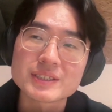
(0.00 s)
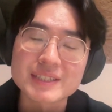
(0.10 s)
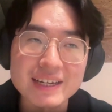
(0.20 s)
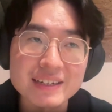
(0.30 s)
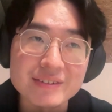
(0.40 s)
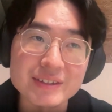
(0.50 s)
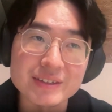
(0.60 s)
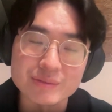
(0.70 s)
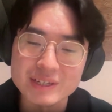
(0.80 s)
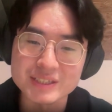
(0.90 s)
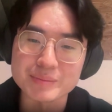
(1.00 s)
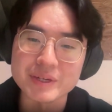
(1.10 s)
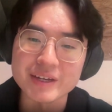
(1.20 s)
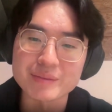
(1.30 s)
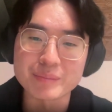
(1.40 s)
tailoring your
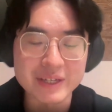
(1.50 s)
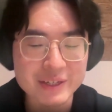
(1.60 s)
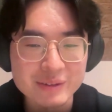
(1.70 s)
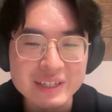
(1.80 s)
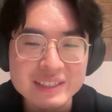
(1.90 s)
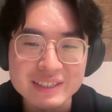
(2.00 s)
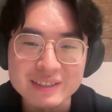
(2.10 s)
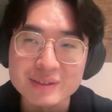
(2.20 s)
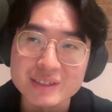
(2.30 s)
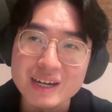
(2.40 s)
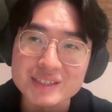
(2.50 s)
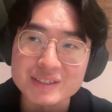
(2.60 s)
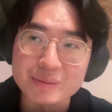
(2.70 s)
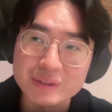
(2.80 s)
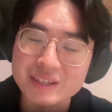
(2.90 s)
resume, making your LinkedIn look
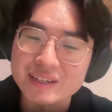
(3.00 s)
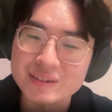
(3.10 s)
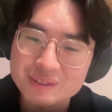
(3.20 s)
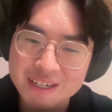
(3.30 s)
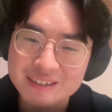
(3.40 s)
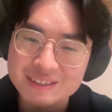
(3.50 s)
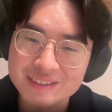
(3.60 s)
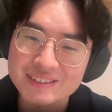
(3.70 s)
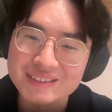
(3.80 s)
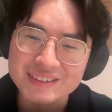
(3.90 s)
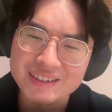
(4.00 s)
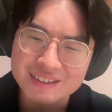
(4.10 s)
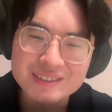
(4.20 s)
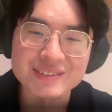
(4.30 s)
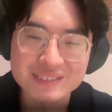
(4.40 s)
nice so that when they look at it, they're
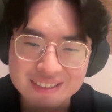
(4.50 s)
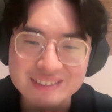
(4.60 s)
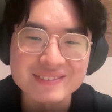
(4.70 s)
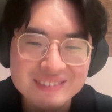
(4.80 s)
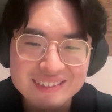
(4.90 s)
like, oh shit,